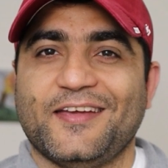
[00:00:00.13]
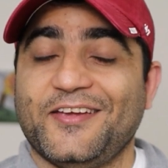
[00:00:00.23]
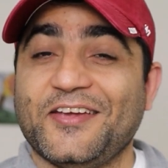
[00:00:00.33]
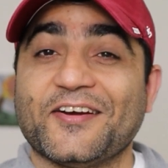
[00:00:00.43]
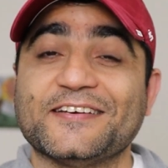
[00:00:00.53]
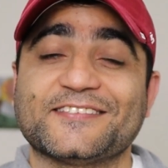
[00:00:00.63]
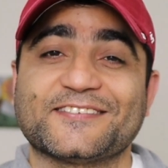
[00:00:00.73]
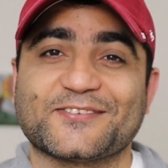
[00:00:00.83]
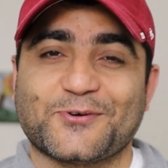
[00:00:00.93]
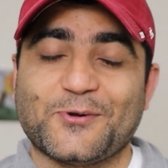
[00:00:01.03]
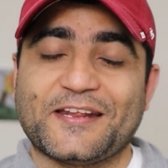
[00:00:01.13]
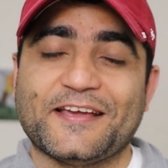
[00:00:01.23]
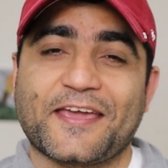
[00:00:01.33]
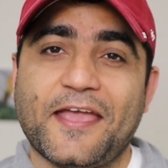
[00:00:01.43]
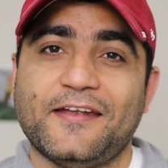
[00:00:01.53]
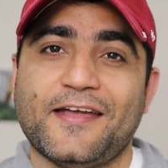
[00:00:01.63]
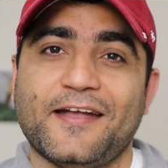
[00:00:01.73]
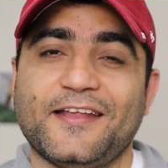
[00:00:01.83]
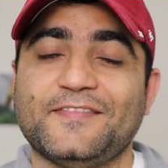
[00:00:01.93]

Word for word: Hey guys, this is Goldy again and